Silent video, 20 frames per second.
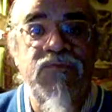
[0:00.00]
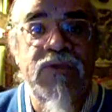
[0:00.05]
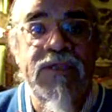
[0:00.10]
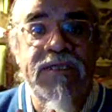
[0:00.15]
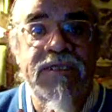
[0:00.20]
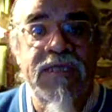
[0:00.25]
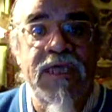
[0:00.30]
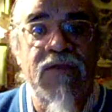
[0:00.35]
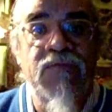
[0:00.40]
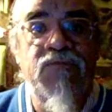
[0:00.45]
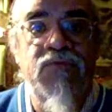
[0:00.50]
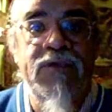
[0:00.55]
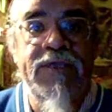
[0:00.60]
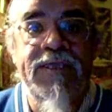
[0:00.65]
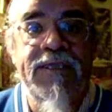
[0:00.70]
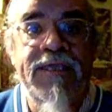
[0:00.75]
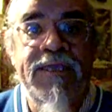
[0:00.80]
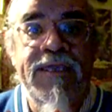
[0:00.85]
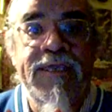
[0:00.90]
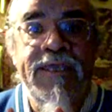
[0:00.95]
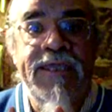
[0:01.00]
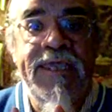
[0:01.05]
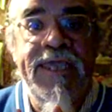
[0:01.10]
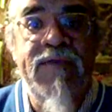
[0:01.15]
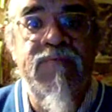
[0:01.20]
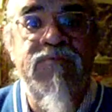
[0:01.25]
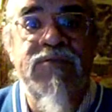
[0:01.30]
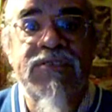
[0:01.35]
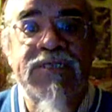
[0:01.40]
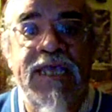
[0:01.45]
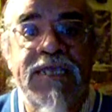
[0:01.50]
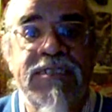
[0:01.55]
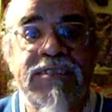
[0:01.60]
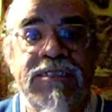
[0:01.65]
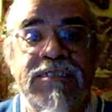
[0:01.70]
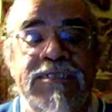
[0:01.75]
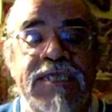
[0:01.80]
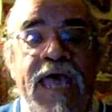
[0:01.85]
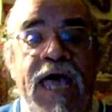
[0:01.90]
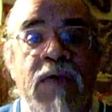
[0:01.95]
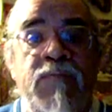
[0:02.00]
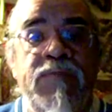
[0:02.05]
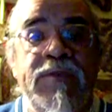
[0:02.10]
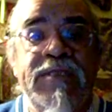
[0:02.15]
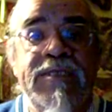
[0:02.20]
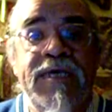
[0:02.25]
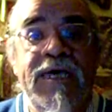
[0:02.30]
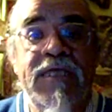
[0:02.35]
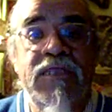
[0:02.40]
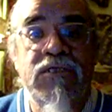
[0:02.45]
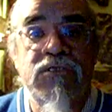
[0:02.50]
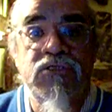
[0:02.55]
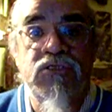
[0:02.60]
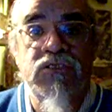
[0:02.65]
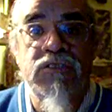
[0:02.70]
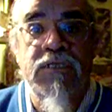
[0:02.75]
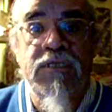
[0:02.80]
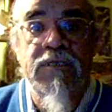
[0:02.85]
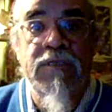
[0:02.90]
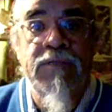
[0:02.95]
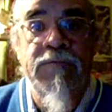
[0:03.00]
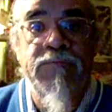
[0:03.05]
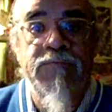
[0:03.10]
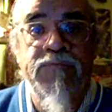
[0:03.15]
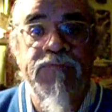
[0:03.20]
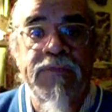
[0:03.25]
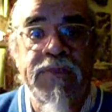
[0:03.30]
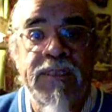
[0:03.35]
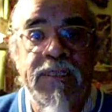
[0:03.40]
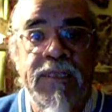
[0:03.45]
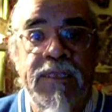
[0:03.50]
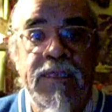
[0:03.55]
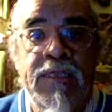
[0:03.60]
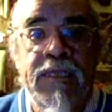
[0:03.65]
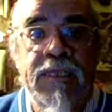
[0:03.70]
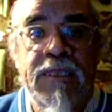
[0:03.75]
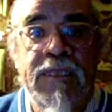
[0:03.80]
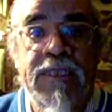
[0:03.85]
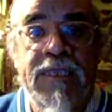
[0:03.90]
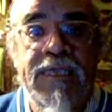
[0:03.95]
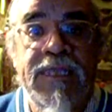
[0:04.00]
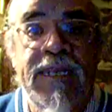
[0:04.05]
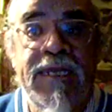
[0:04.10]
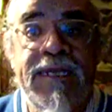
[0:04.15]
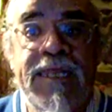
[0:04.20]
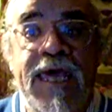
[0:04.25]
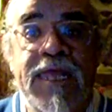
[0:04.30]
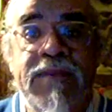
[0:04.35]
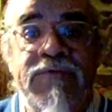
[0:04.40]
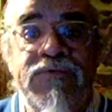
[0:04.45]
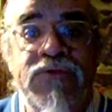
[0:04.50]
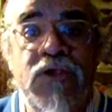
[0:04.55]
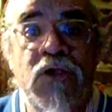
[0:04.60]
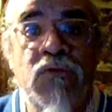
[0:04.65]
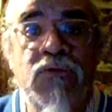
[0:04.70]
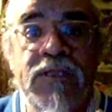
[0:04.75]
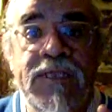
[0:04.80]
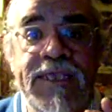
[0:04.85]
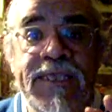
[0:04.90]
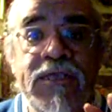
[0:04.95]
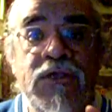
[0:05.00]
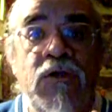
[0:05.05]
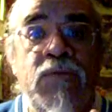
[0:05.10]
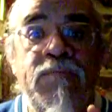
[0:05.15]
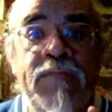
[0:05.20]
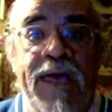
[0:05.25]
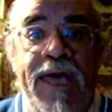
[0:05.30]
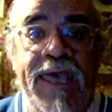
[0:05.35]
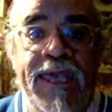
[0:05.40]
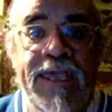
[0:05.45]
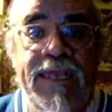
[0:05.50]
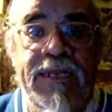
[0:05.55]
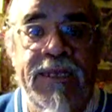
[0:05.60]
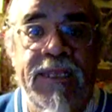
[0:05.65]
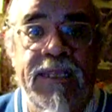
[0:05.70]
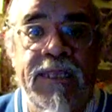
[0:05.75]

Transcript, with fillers: recovery emphasizes helping others, getting out of your own ego mind,